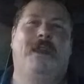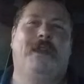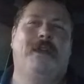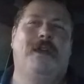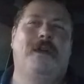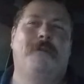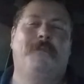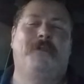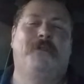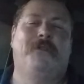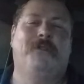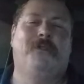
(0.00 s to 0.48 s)

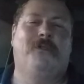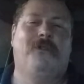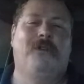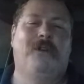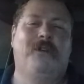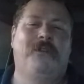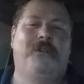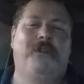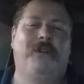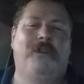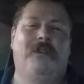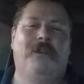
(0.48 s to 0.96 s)
couple
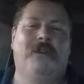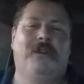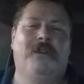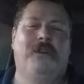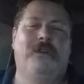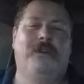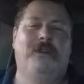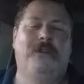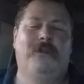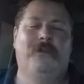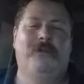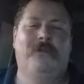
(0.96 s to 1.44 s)
scrungy
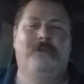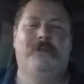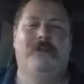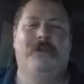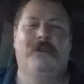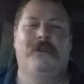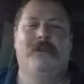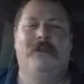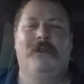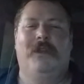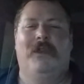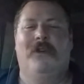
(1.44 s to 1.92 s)
looking dudes
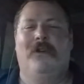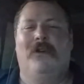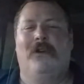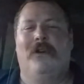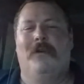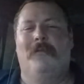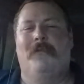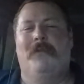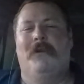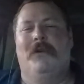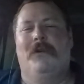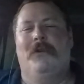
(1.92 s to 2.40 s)
in
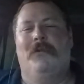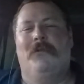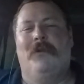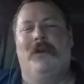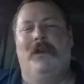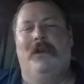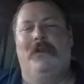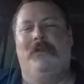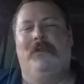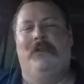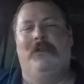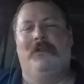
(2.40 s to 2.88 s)
armor
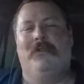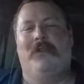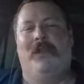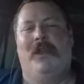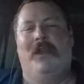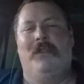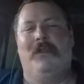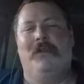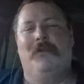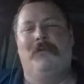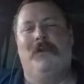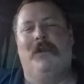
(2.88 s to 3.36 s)
and
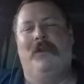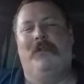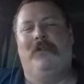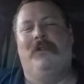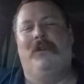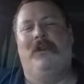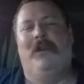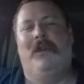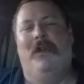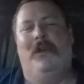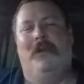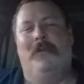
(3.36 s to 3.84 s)
slightly
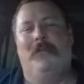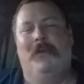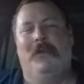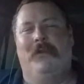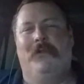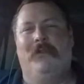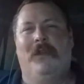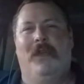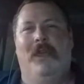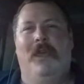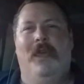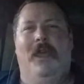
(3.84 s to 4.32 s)
rusted
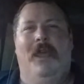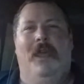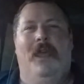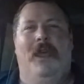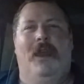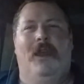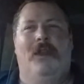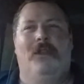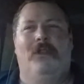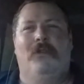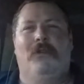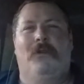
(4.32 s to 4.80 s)
helmets,
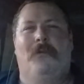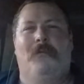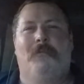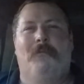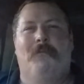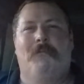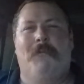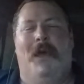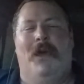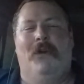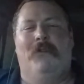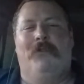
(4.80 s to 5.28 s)
and a little
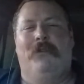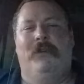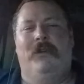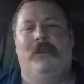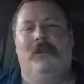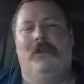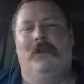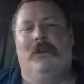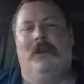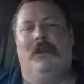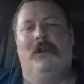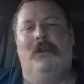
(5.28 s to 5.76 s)
mousy
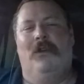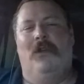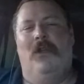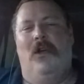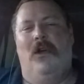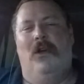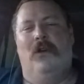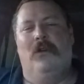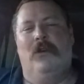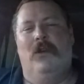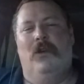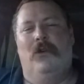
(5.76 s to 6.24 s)
looking
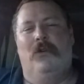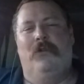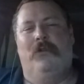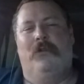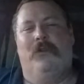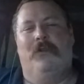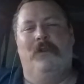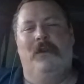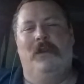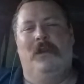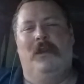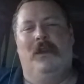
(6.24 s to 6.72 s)
long
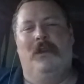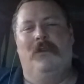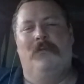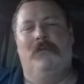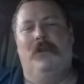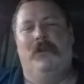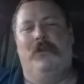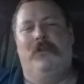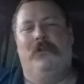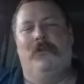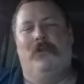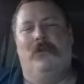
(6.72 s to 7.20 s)
nosed
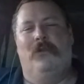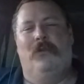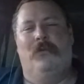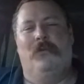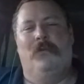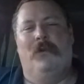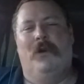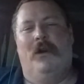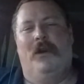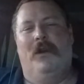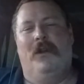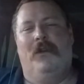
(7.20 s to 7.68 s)
individual
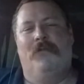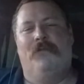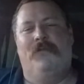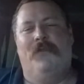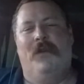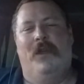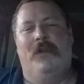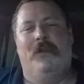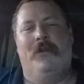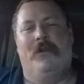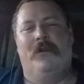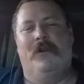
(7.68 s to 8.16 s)
wearing a
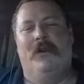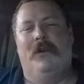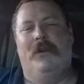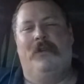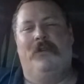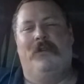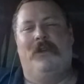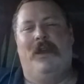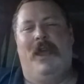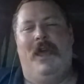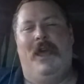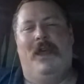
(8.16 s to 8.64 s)
feather in
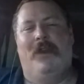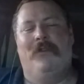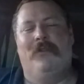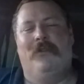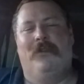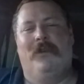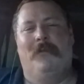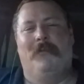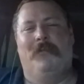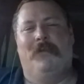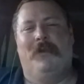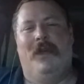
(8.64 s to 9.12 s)
his hat
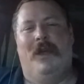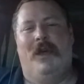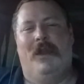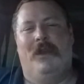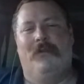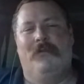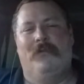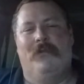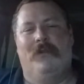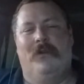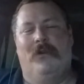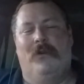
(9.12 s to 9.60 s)
steps out
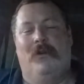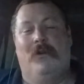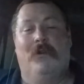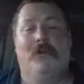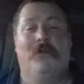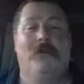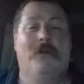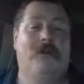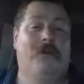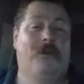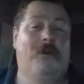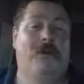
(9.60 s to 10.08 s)
of
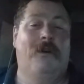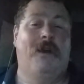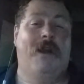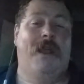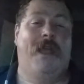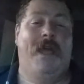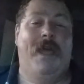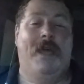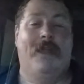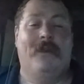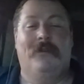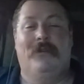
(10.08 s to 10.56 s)
or her
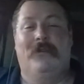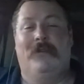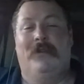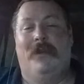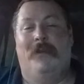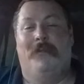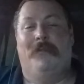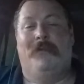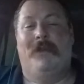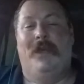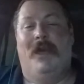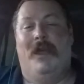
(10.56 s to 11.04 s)
hat and
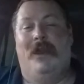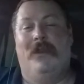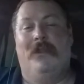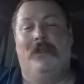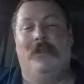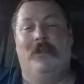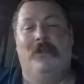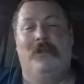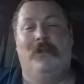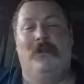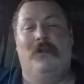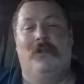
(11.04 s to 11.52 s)
steps out of
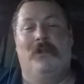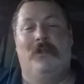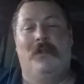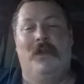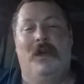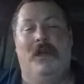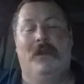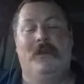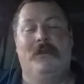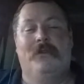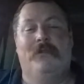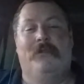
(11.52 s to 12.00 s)
the little
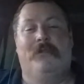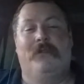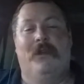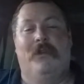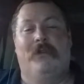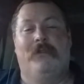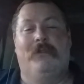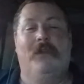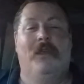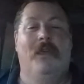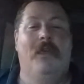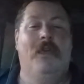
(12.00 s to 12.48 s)
hut and
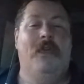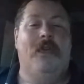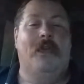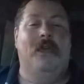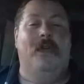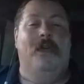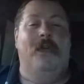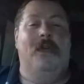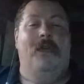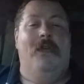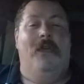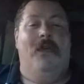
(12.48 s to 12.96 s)
says,
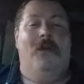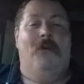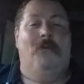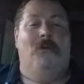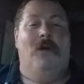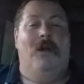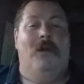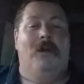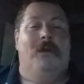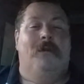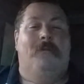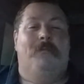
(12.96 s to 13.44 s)

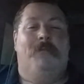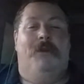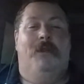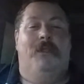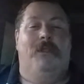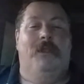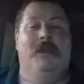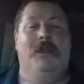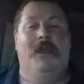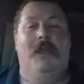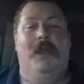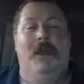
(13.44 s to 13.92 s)
"Welcome to
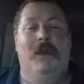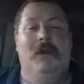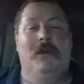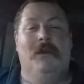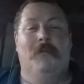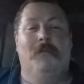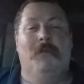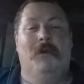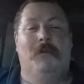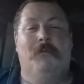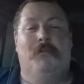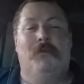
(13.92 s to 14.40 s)
the
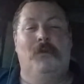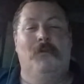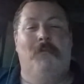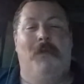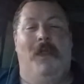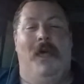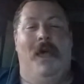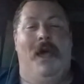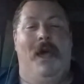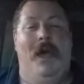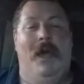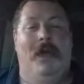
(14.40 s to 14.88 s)
kingdom of Blue
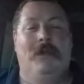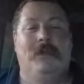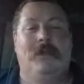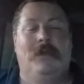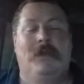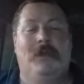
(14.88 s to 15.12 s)
Blah.